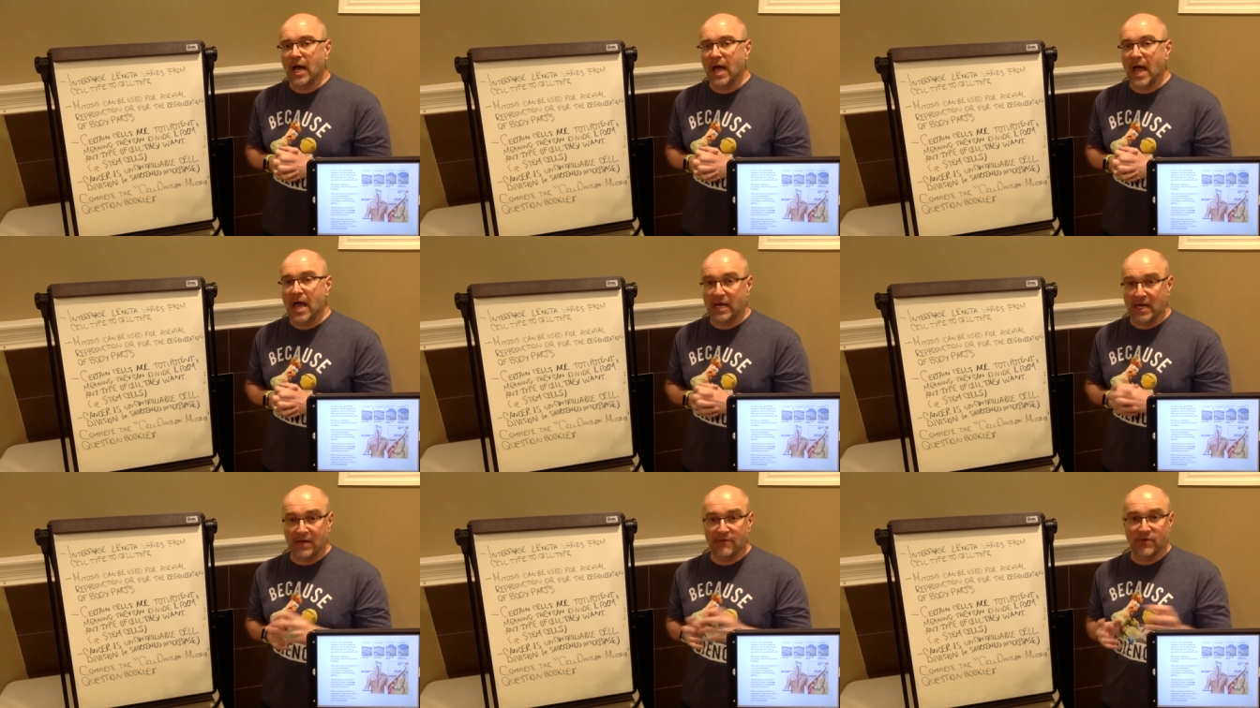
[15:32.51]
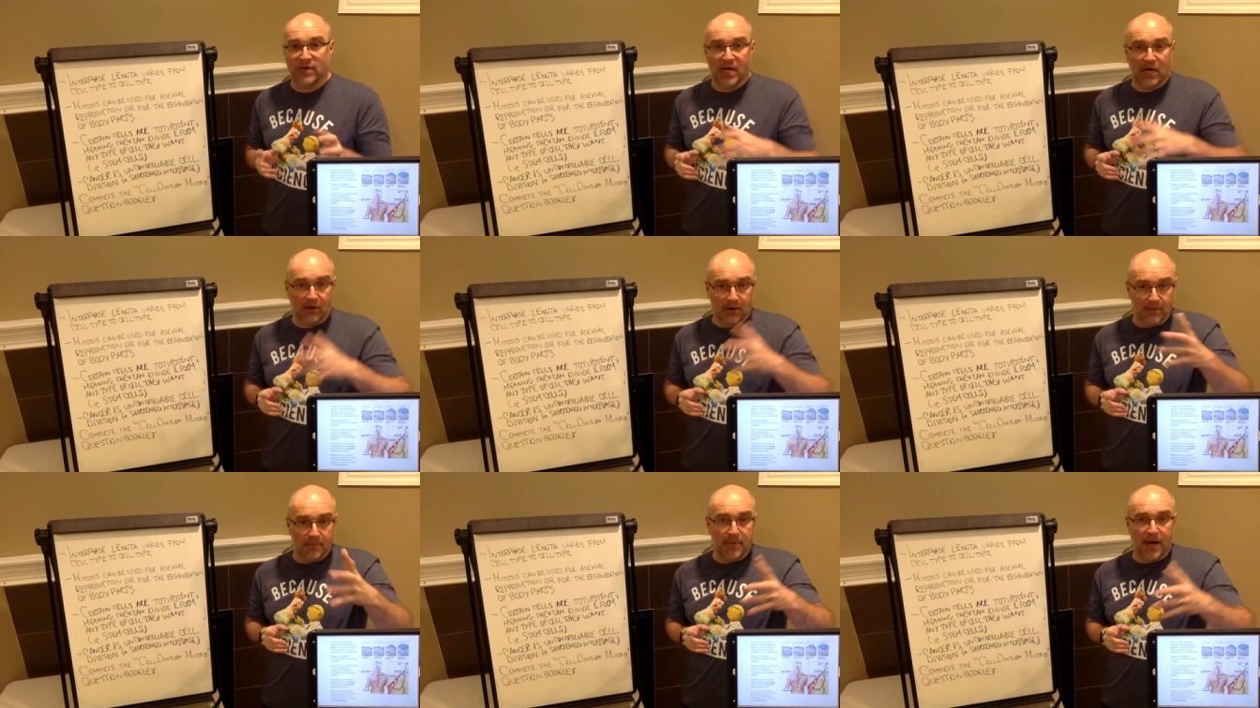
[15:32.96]
and even
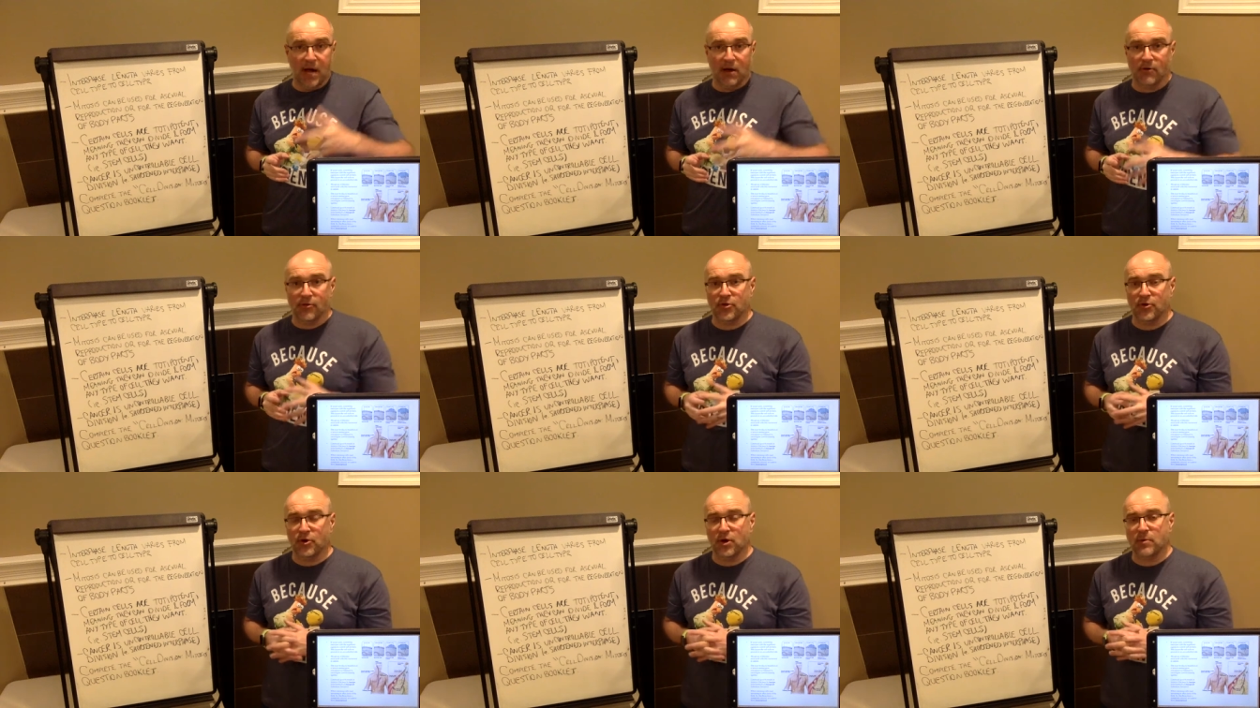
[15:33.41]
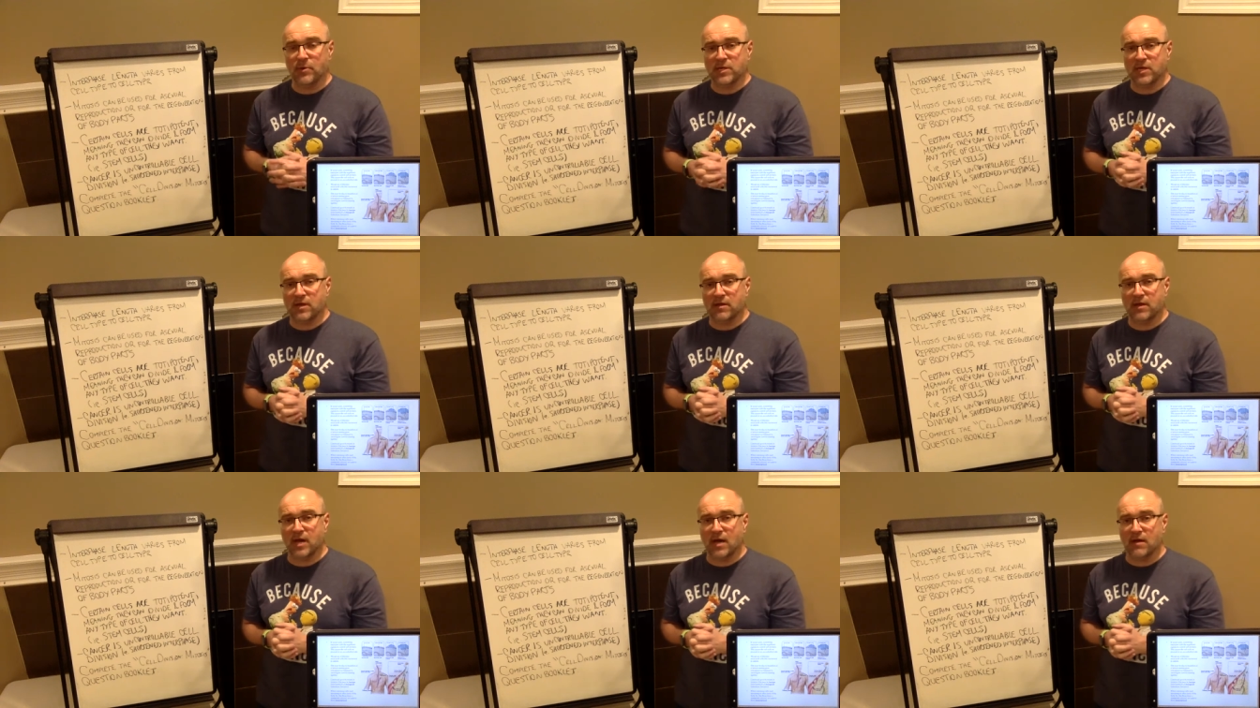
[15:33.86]
here in Bio 30, we
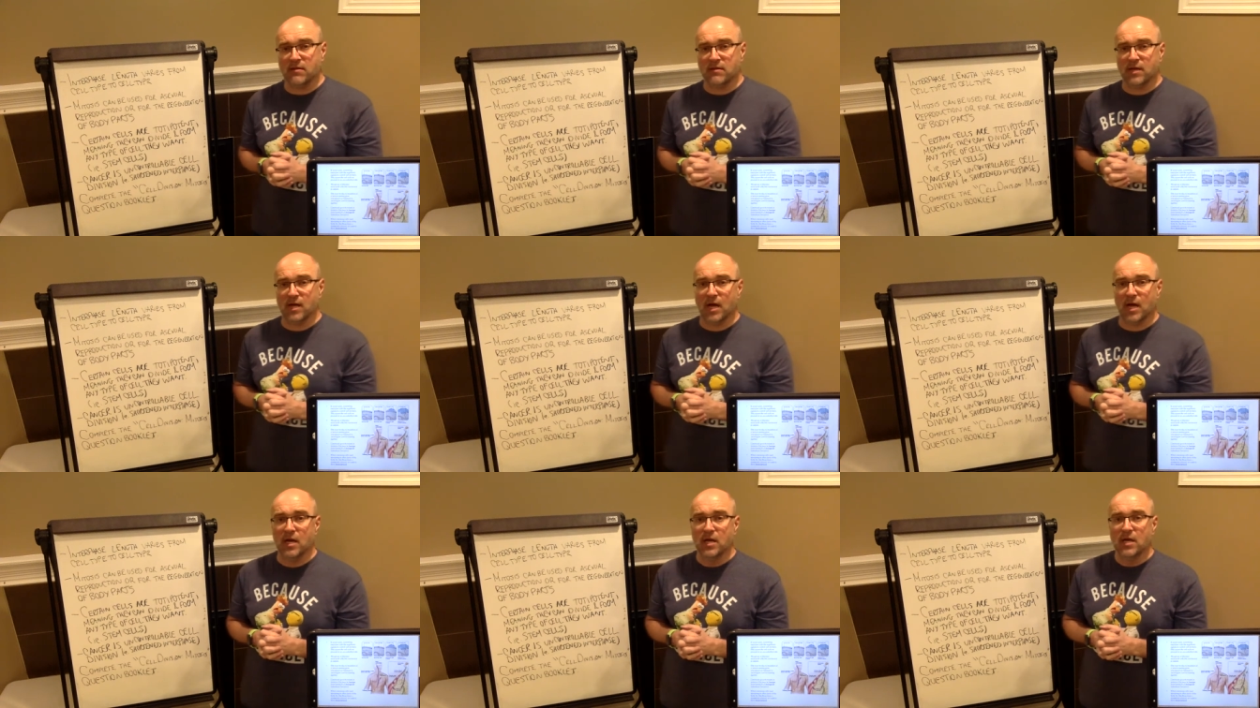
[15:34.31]
discussed